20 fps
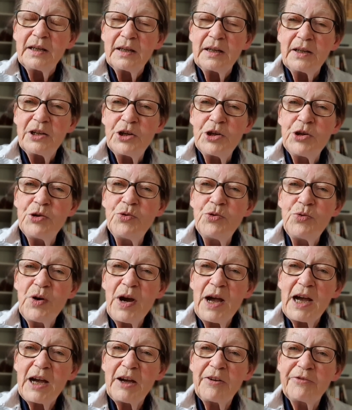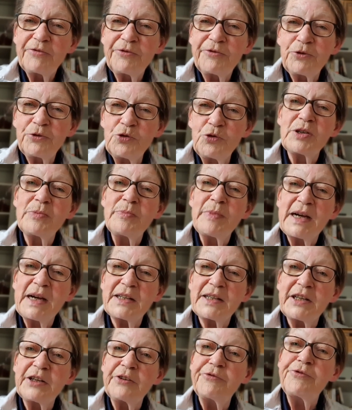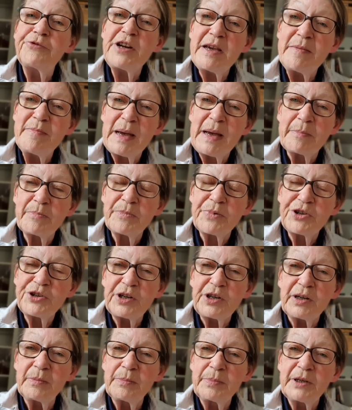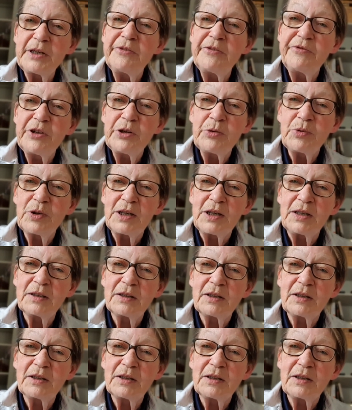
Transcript: you have automatic free membership if you are